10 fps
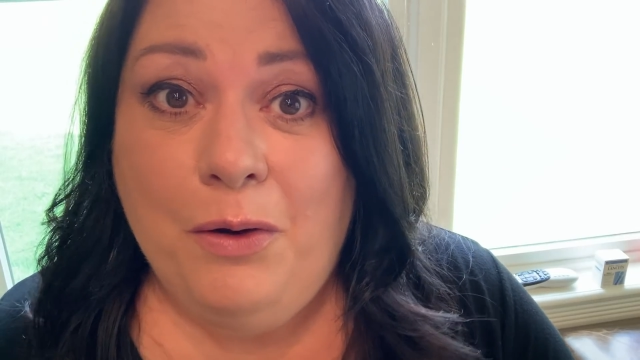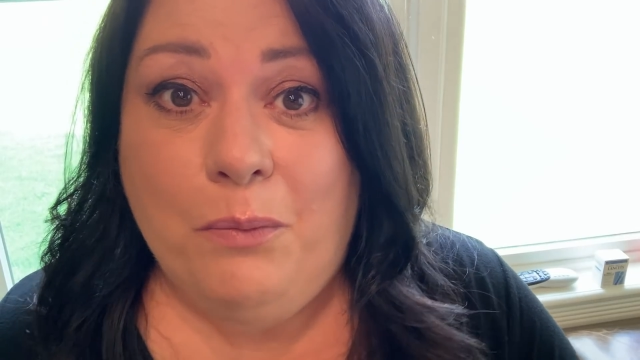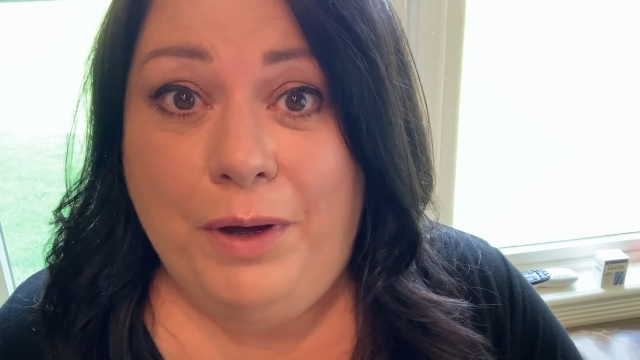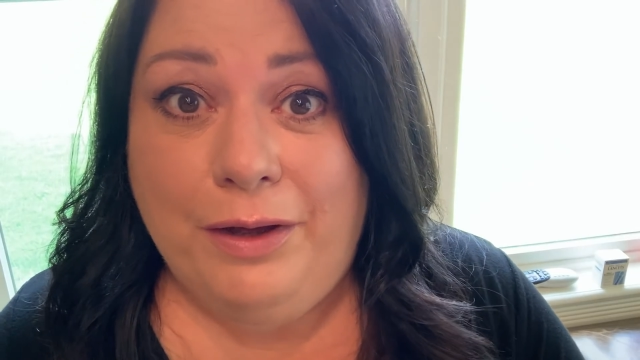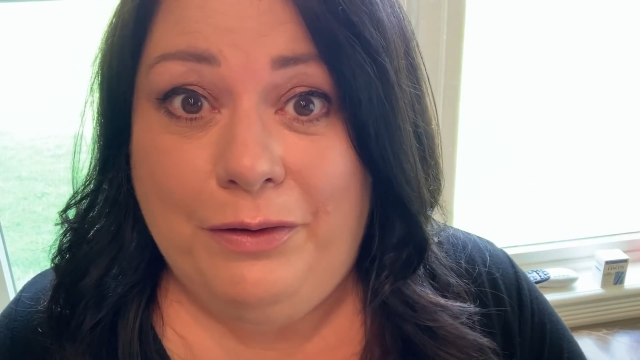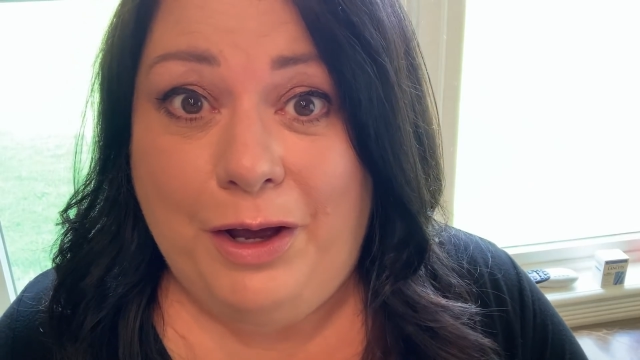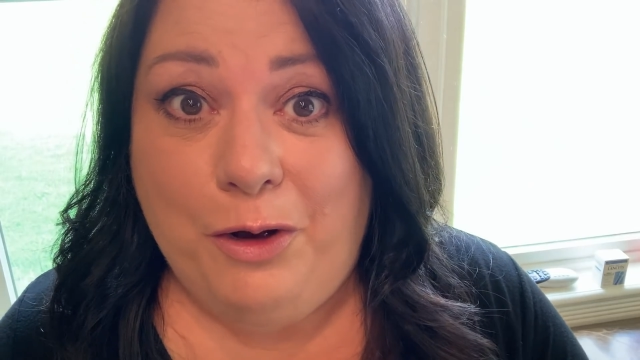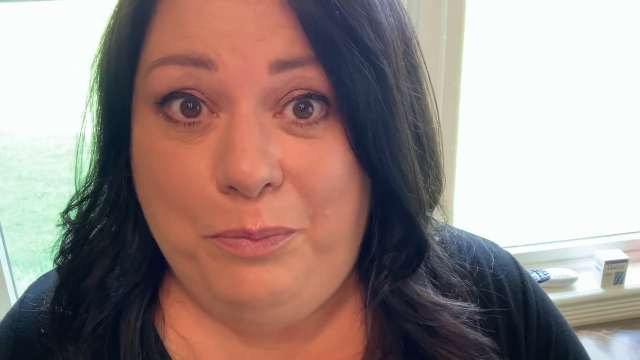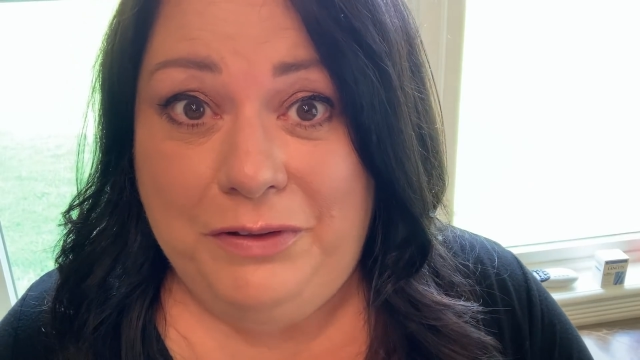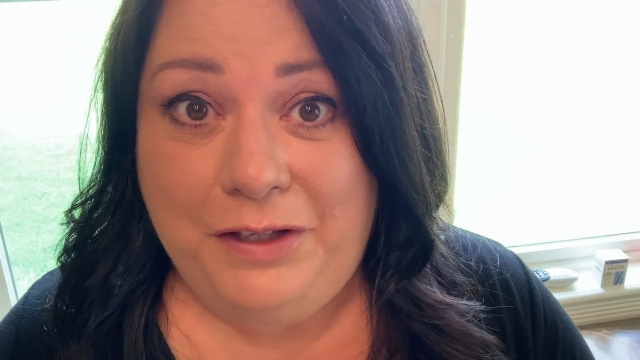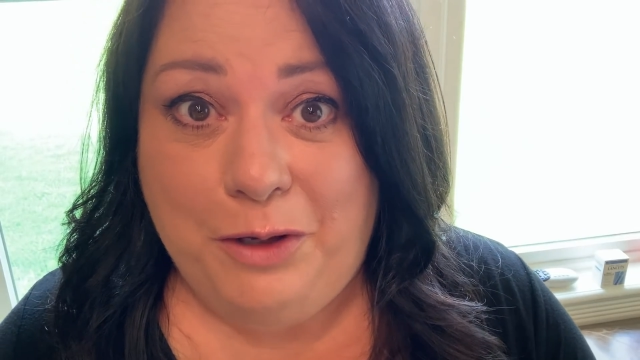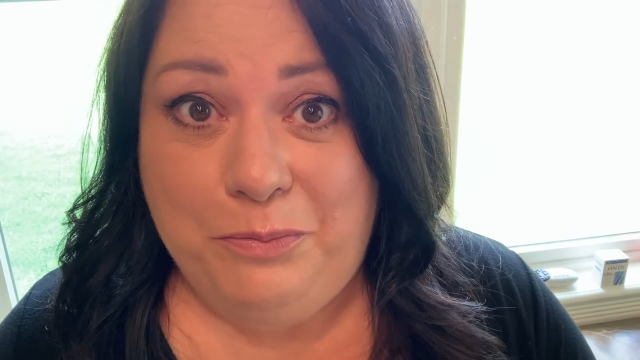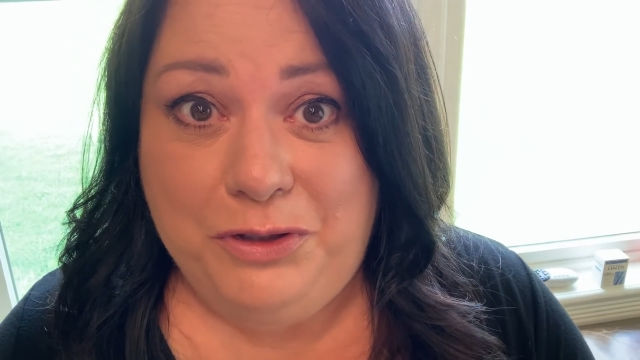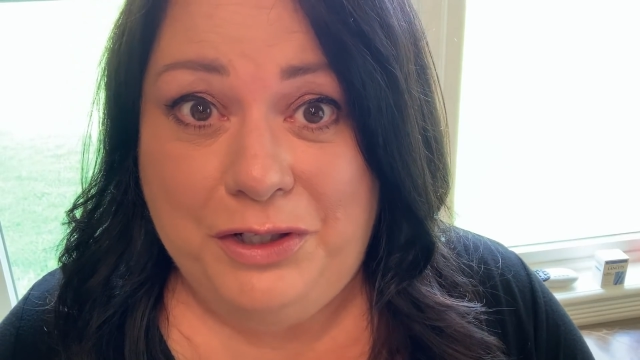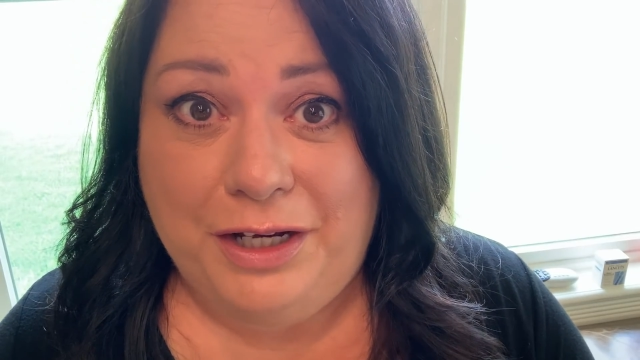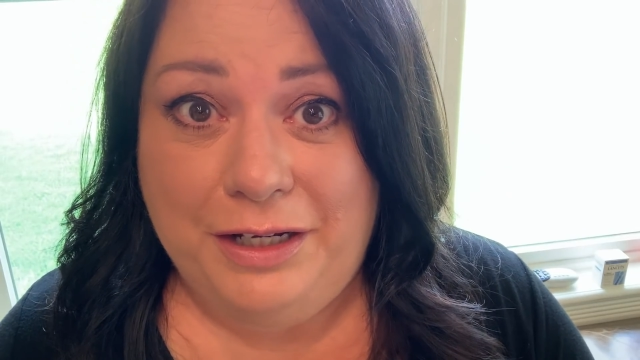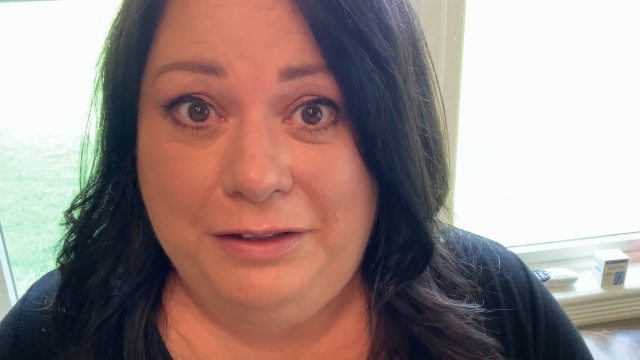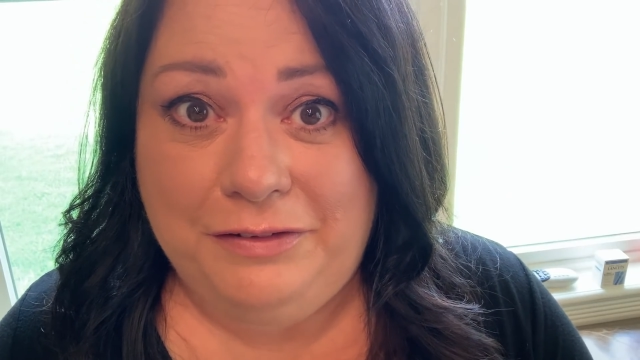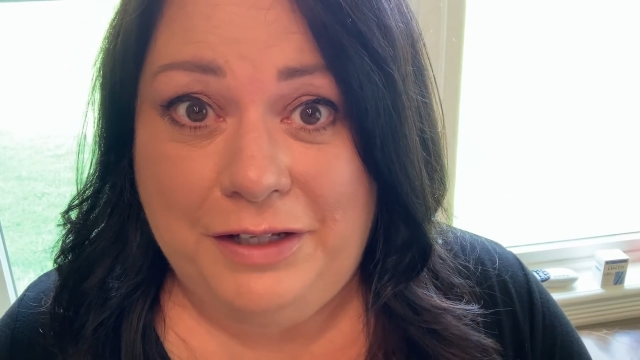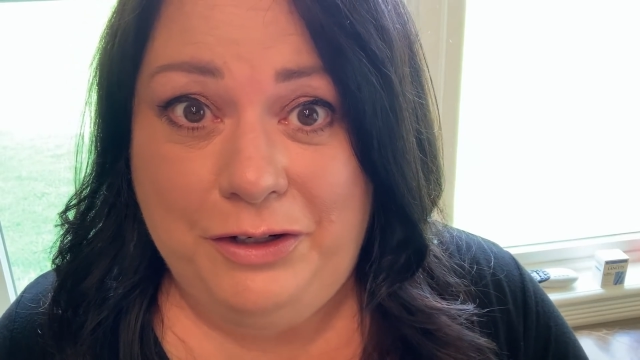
Well, I hope this helped you guys.